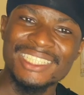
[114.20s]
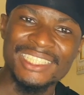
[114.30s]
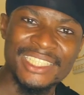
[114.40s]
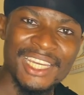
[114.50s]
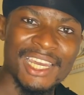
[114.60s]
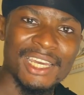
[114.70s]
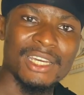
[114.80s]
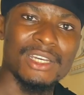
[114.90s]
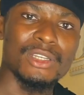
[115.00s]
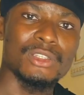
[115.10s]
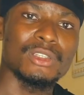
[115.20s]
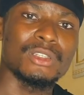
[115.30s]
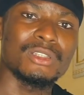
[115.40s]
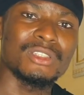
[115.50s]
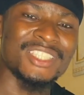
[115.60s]
their
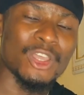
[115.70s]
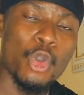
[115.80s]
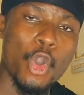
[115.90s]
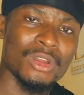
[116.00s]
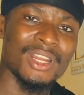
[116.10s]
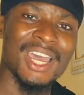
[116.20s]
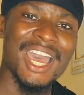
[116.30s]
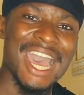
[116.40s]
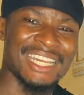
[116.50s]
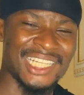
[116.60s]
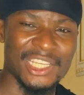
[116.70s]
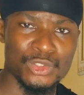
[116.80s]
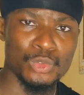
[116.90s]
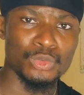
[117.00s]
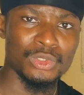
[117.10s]
sell order at that
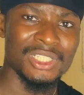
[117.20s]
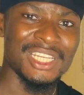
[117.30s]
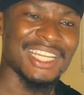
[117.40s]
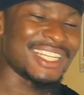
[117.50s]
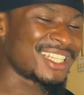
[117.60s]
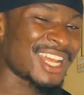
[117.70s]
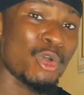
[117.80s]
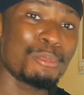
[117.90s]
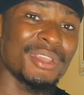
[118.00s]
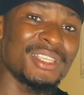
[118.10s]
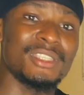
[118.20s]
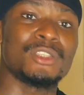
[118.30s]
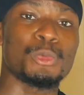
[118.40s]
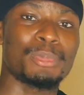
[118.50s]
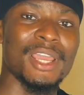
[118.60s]
zone. That will make it a
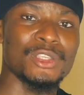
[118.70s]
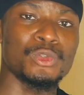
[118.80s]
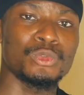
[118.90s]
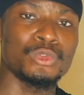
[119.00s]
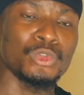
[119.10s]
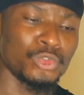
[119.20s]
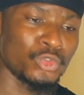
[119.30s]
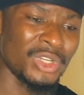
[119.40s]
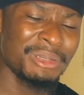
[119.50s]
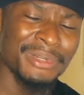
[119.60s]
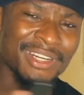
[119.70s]
supply zone. So let me